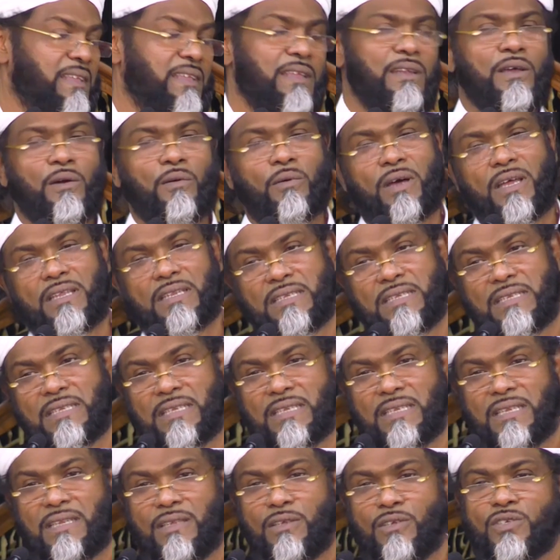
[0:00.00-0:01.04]
You know what?
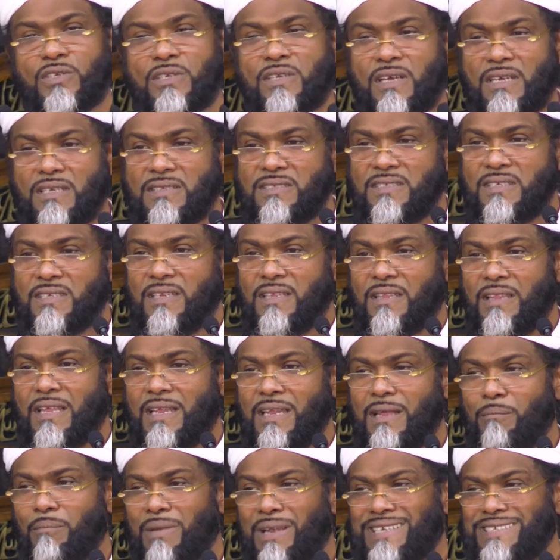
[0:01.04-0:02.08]
You should consider
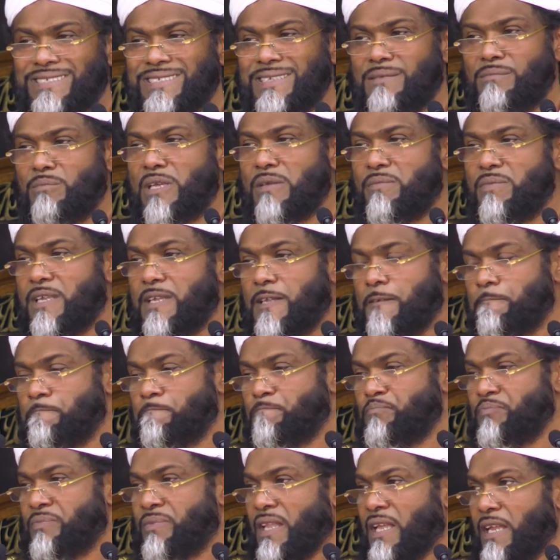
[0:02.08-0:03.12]
that a blessing maybe.
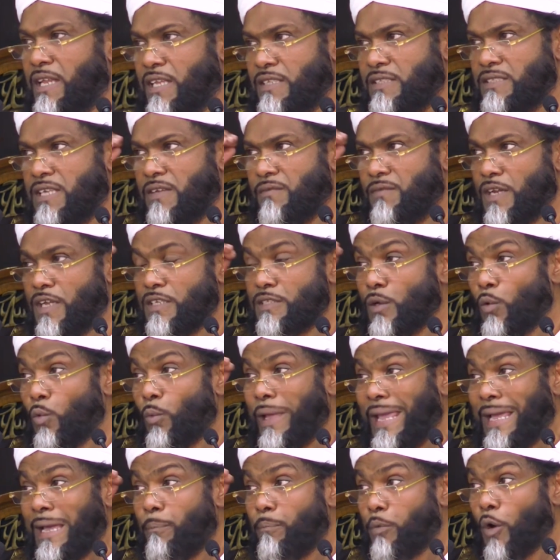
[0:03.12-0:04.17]
That He's given us a
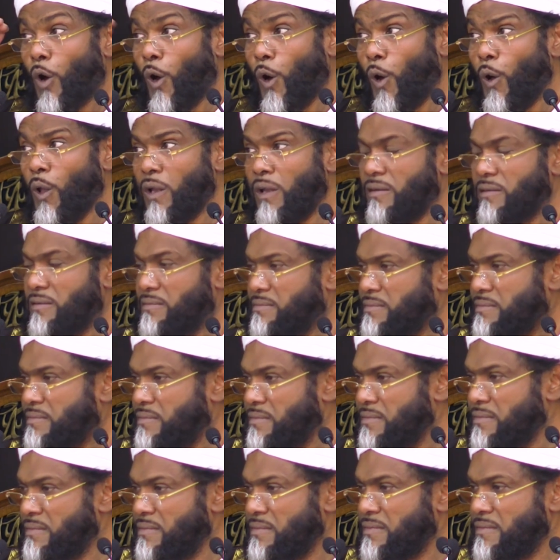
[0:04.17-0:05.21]
wake-up call.
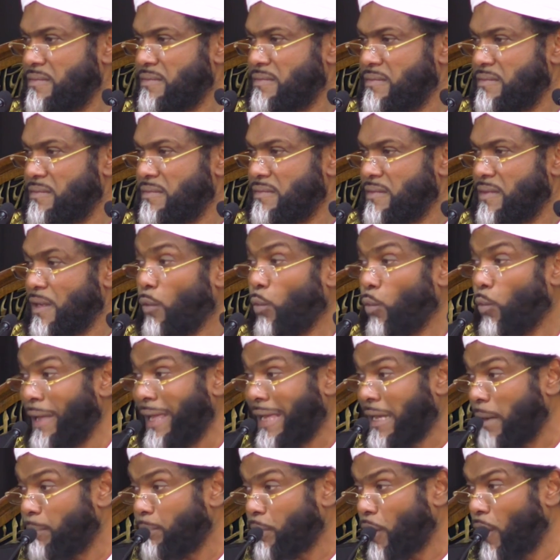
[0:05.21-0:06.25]

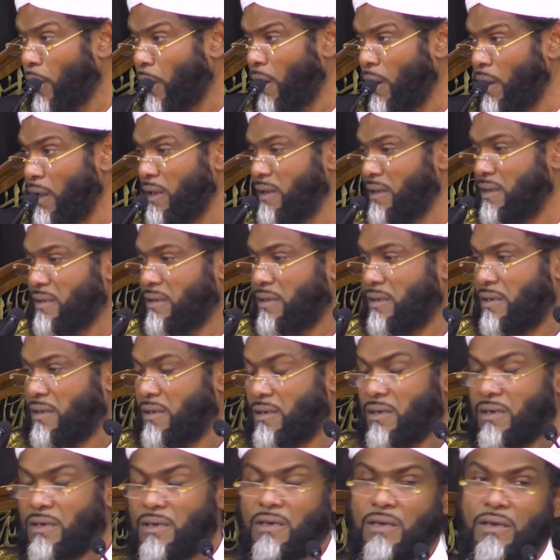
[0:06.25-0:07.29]
Wake-up call.
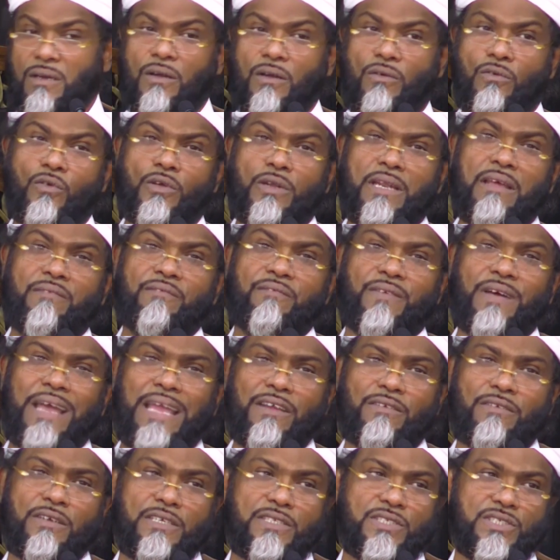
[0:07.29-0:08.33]

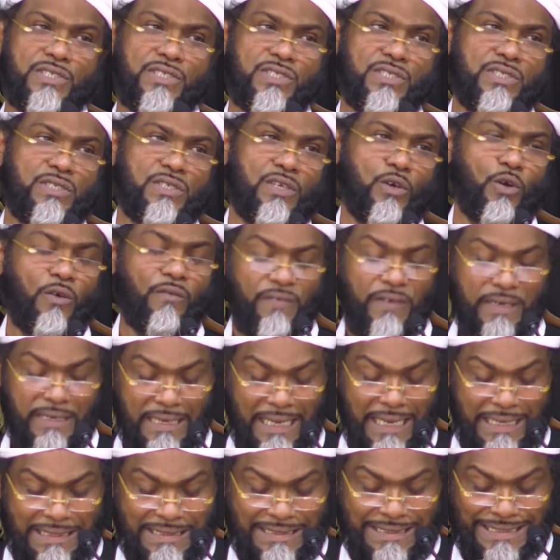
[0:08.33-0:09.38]
Coronavirus,
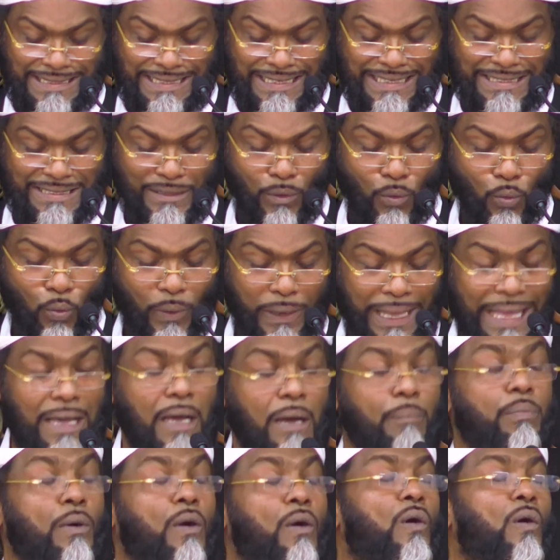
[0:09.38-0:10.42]
COVID-19 is a
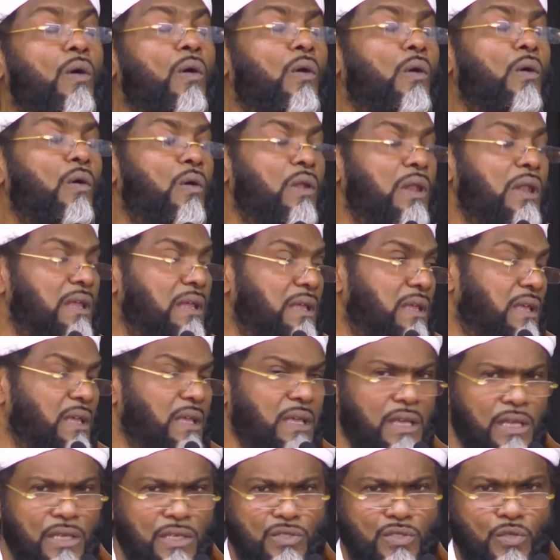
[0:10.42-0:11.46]
wake-up call.
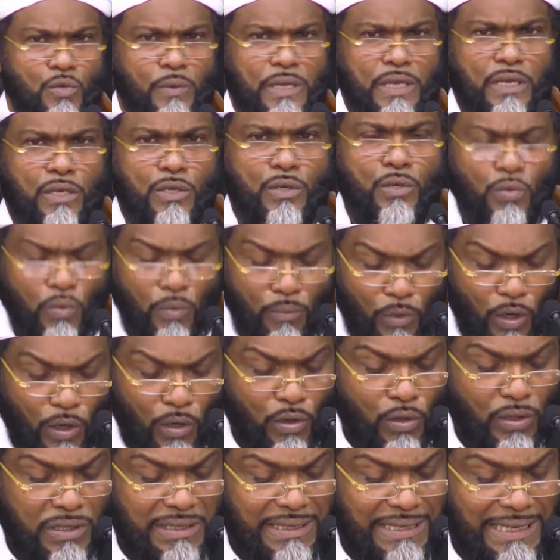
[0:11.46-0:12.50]
So we could do
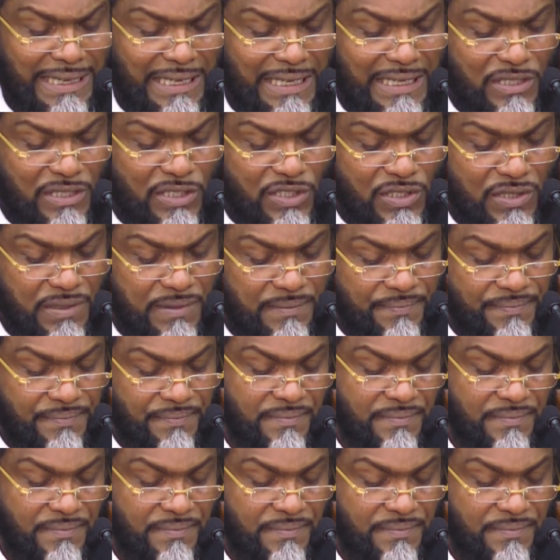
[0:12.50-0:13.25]
more good deeds.